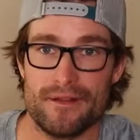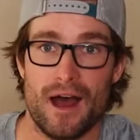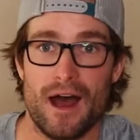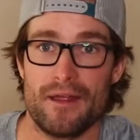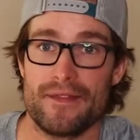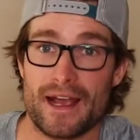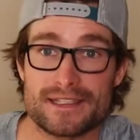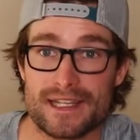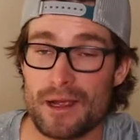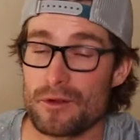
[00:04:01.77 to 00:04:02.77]

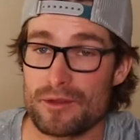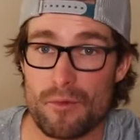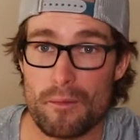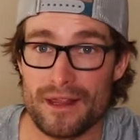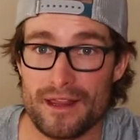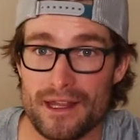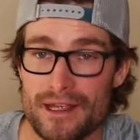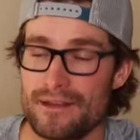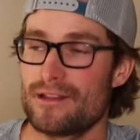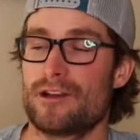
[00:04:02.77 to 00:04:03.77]
Next thing with the
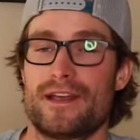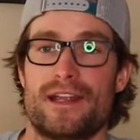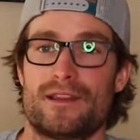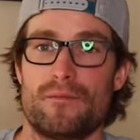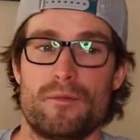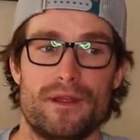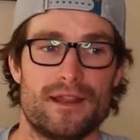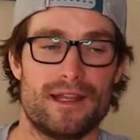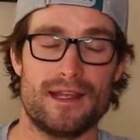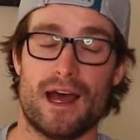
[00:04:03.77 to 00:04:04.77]
mobility, looking at the
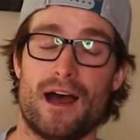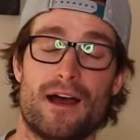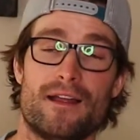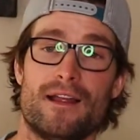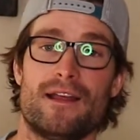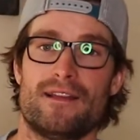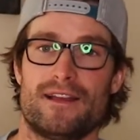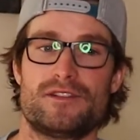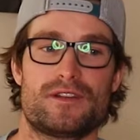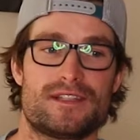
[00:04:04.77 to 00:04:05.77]
mobility,
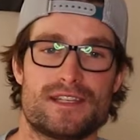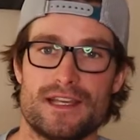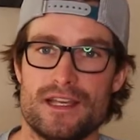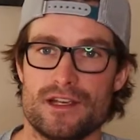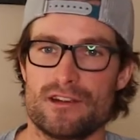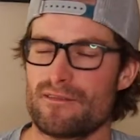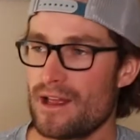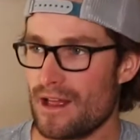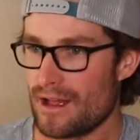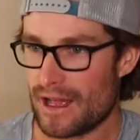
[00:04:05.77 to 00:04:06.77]
as you can see here,
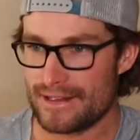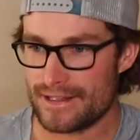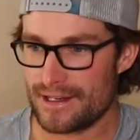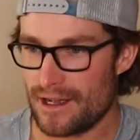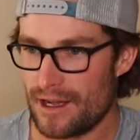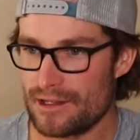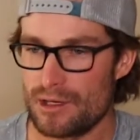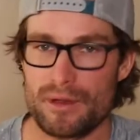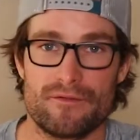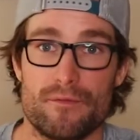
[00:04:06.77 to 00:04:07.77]
I did a
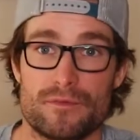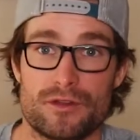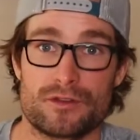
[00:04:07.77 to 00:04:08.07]
little bit of